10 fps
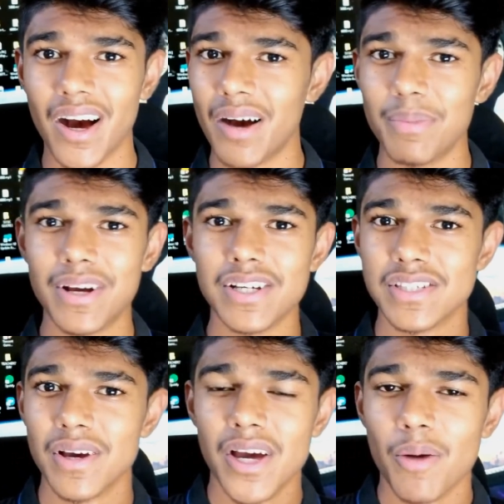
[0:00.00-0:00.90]
because
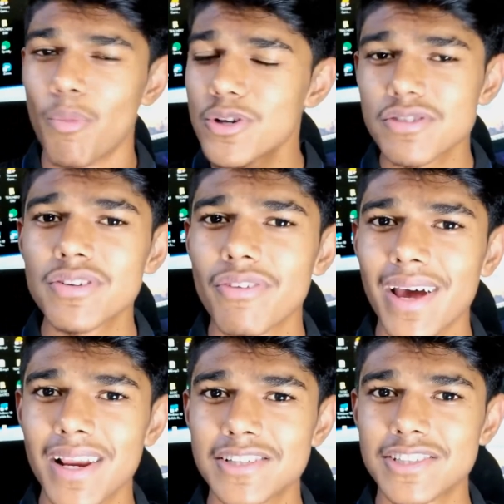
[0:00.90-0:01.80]
most of the
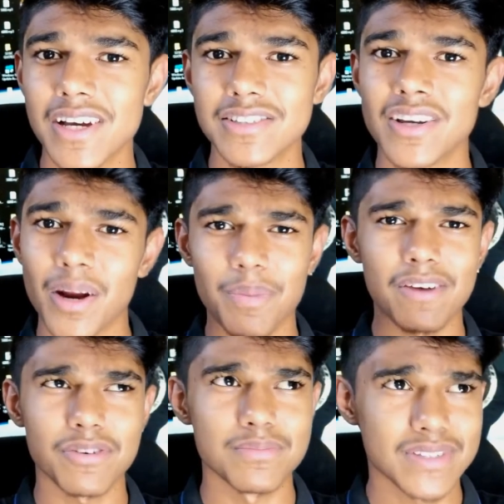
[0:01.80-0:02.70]
wireless charger apart
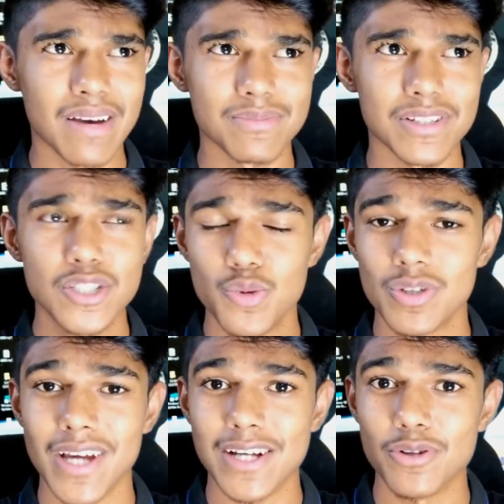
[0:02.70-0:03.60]
from Samsung's, which
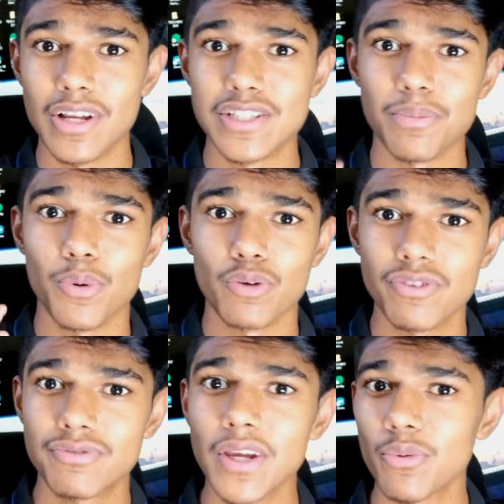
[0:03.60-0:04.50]
actually support
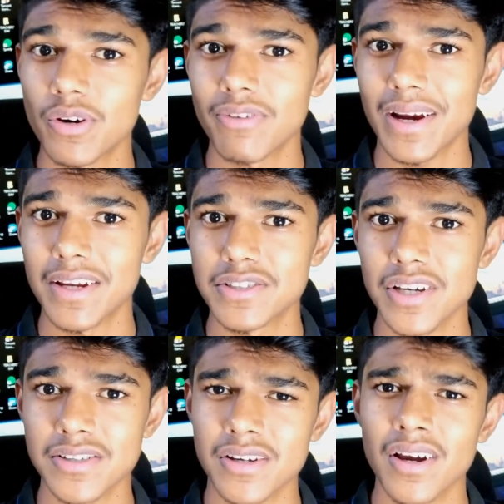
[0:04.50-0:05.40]
15 watt wireless
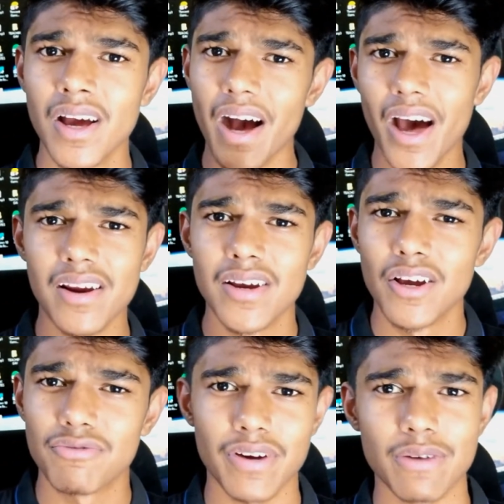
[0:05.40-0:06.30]
charger, are
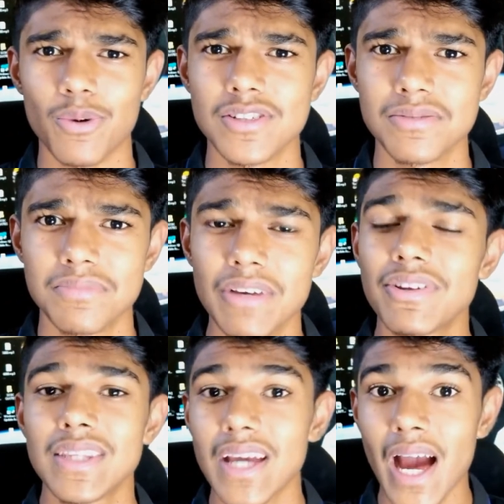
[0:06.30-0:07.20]
5 watts.
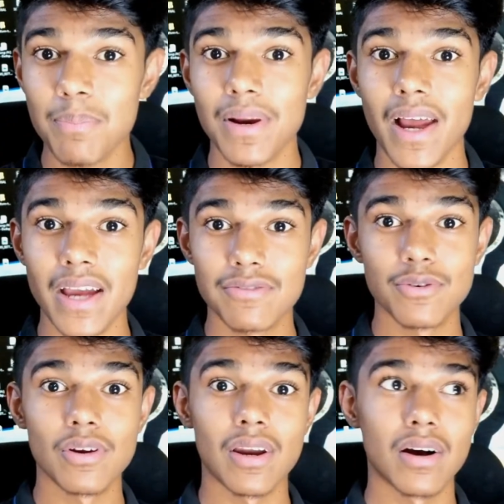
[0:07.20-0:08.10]
Even the Apple
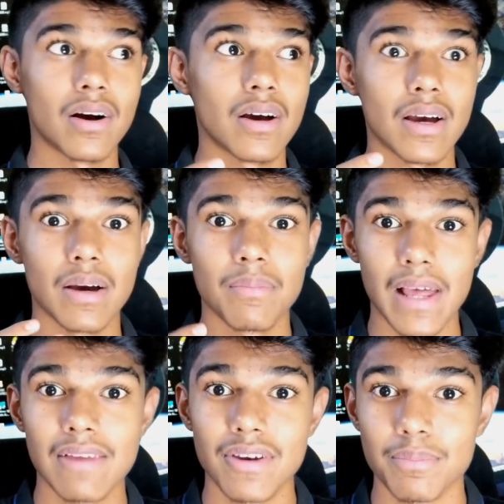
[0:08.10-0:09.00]
iPhone
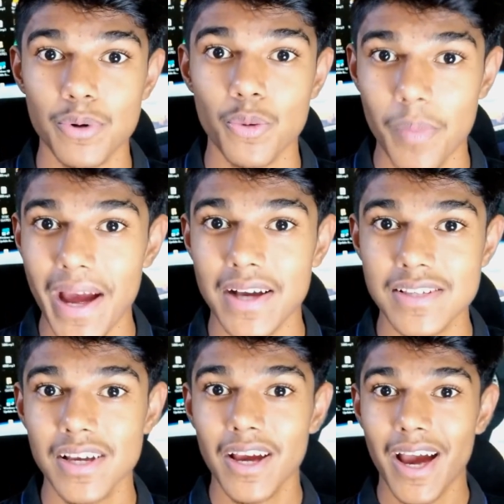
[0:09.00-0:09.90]
11 Pro Max
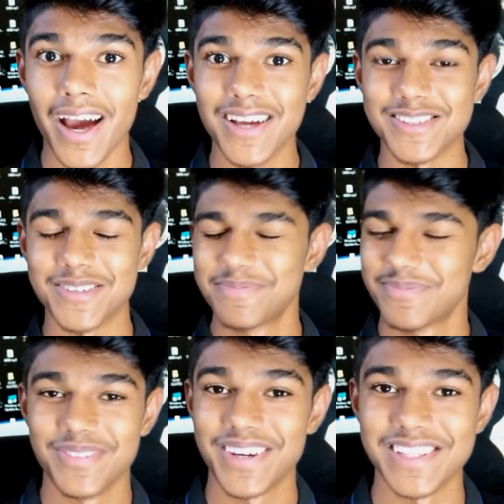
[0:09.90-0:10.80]
has
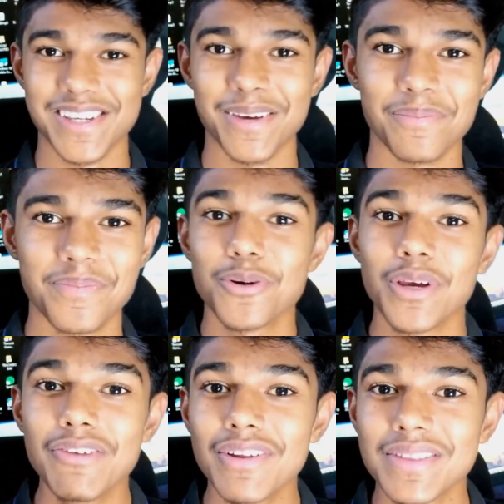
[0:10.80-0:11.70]
crazy name, so
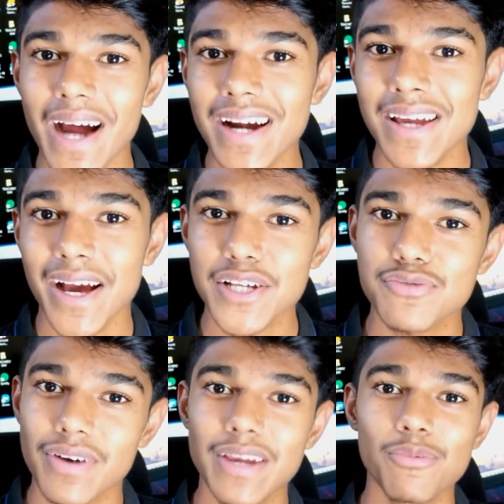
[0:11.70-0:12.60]
even that has
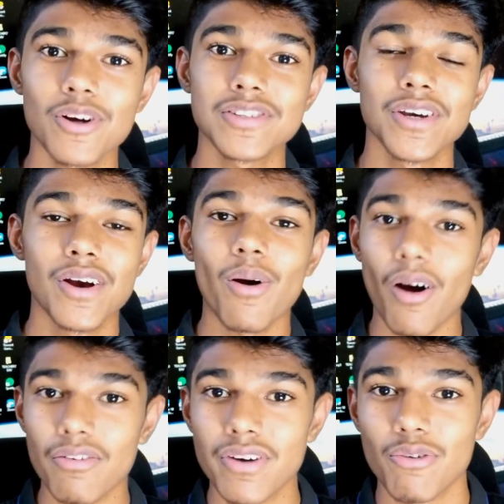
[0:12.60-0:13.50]
5 watts
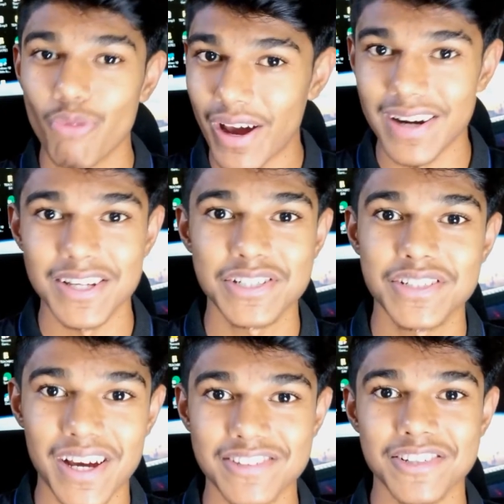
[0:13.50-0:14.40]
of wireless
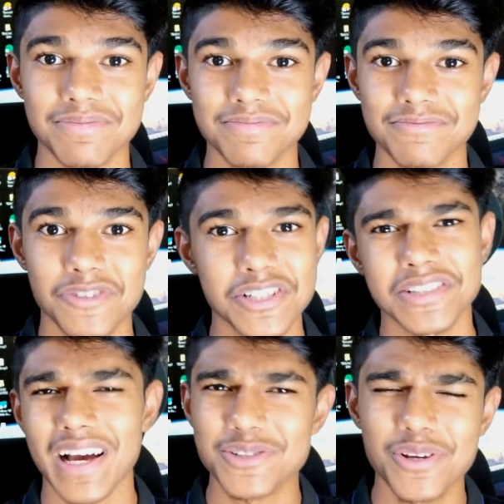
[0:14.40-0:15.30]
charging, which is
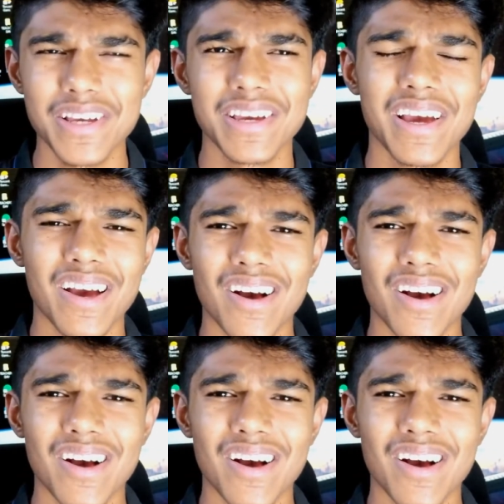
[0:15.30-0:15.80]
actually